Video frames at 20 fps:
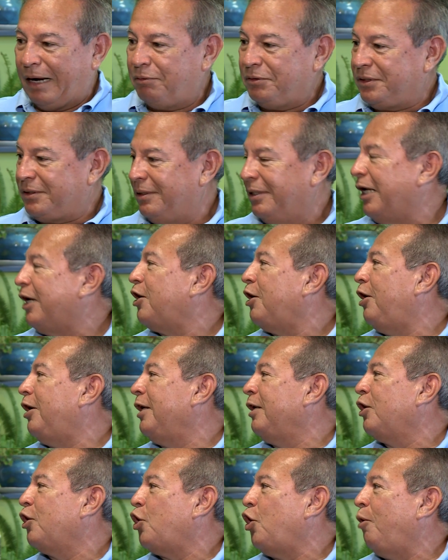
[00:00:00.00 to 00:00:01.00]
I was they call
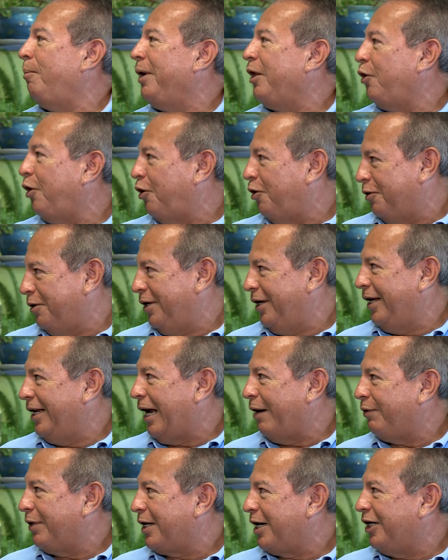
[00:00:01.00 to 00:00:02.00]
it comedor in
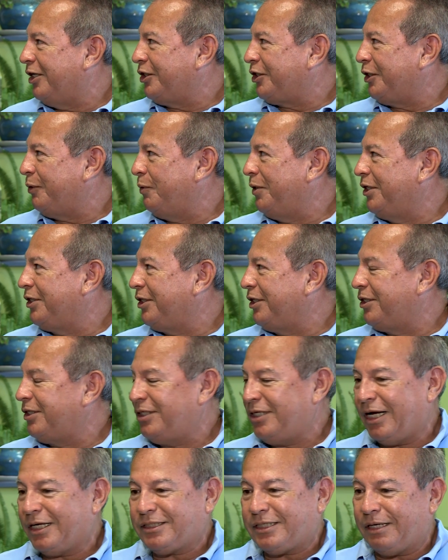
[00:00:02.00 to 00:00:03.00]
our country, which is
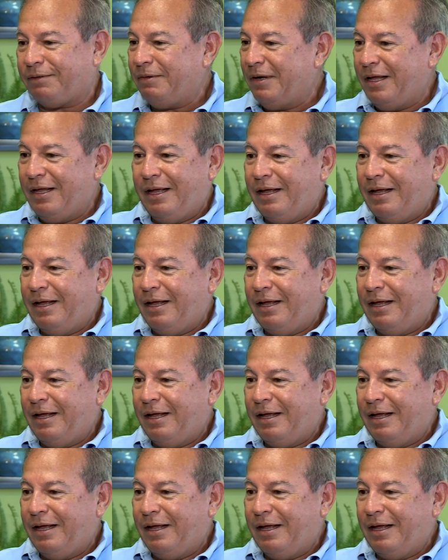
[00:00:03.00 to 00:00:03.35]
just a,